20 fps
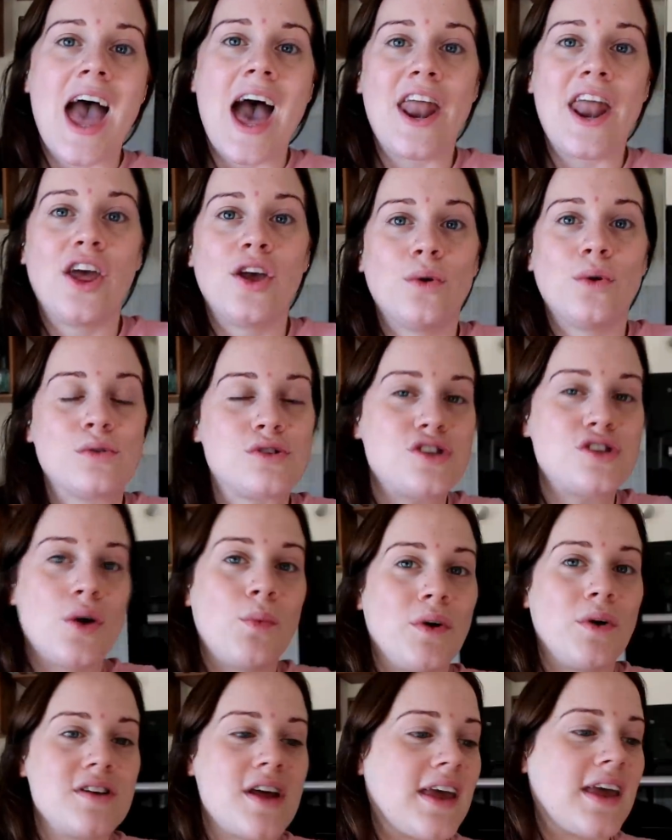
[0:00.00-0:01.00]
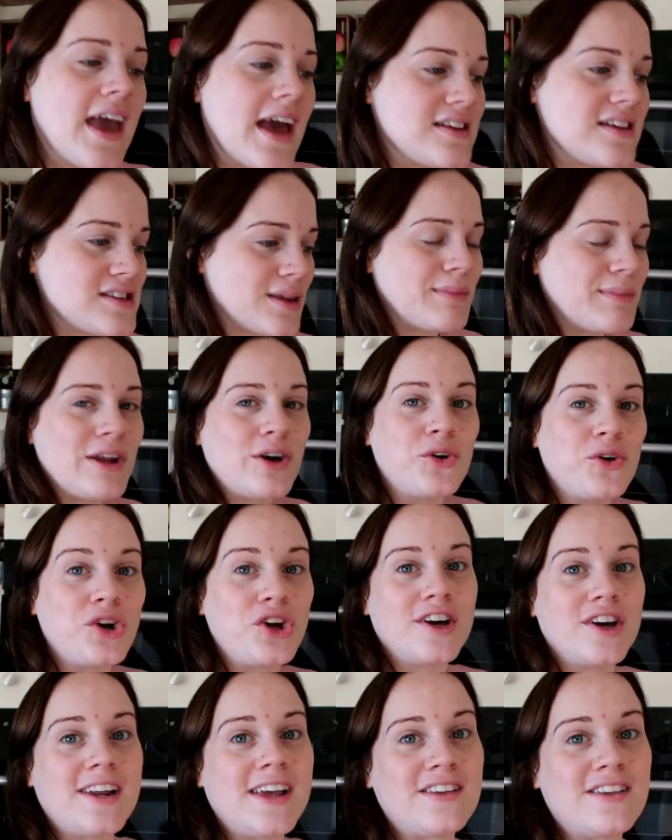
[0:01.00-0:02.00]
And I also want to get some little
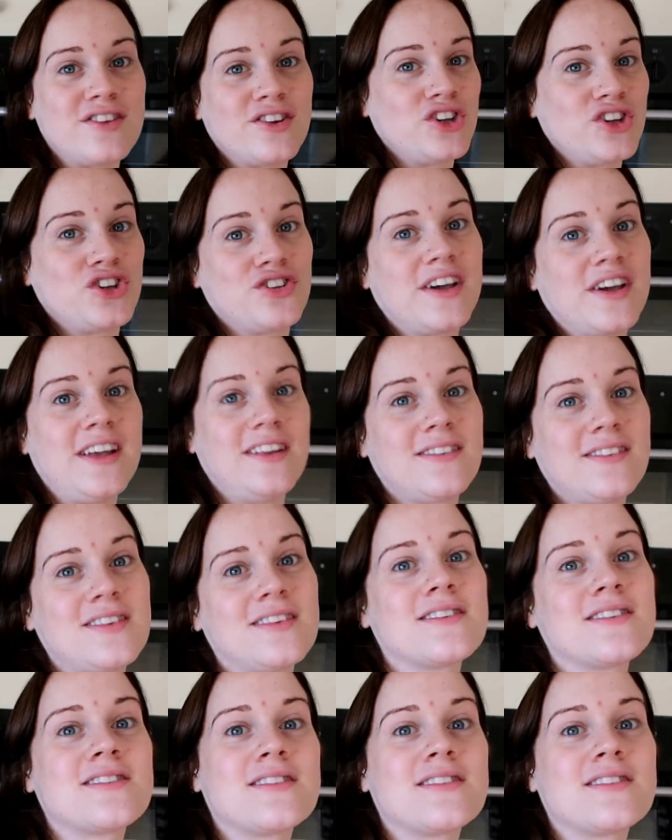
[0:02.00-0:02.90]
goodies and treats and